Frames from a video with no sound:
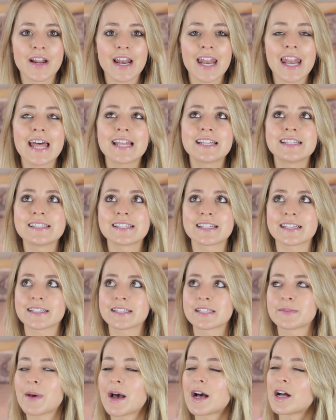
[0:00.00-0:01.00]
cleansing
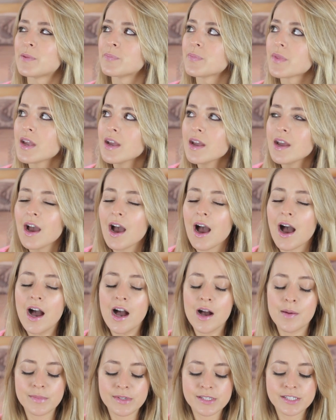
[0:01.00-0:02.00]
smell.
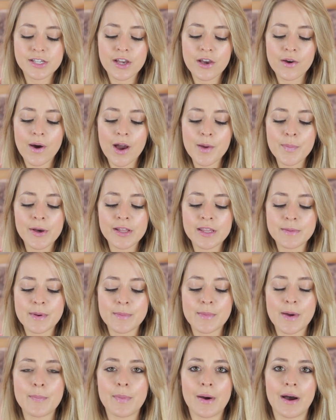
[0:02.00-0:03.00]
So I put them
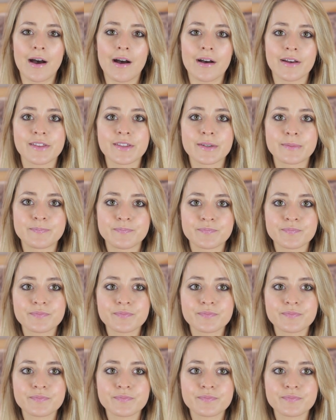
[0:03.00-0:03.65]
in my bath.